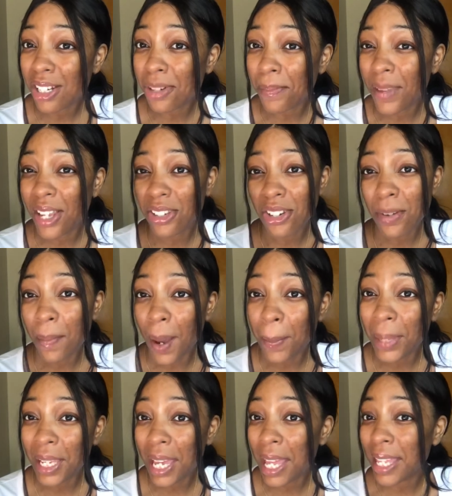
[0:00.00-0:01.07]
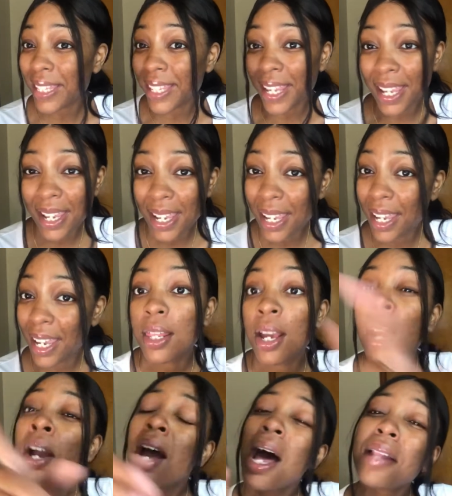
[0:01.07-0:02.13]
measured my big ass head.
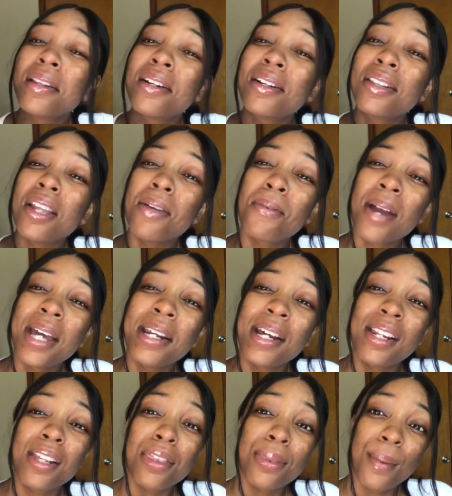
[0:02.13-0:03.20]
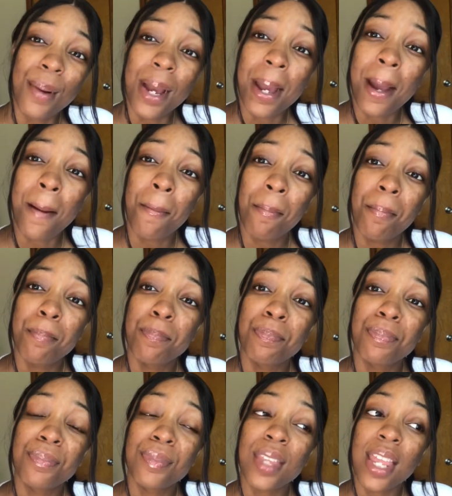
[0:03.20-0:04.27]
I literally ran out of thread
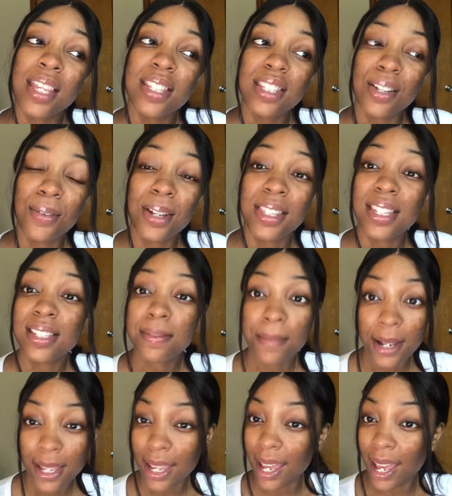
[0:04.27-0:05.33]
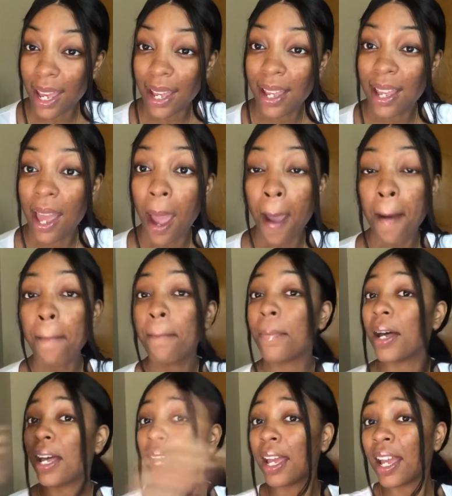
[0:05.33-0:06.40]
sewing this bucket hat.
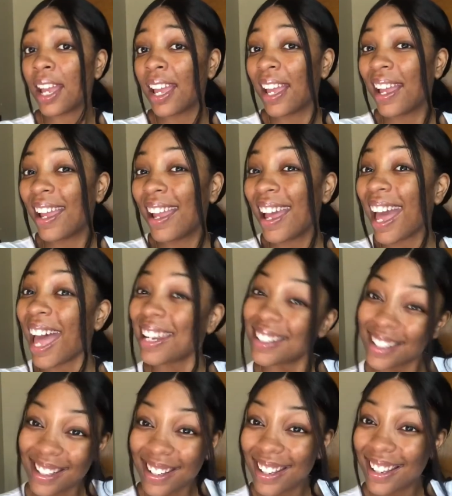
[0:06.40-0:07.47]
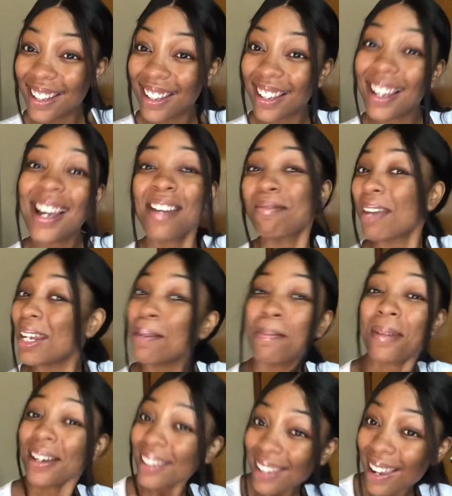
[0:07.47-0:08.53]
But I did it. I made a
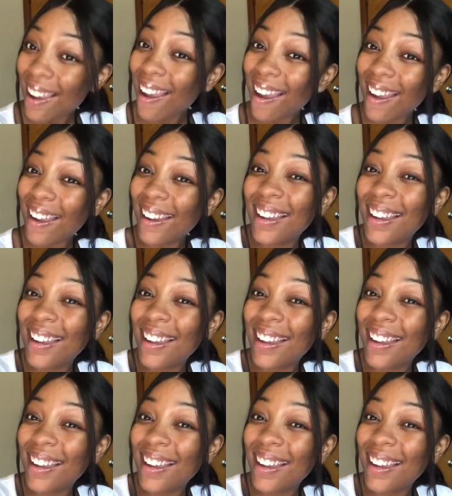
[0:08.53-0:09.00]
bucket hat.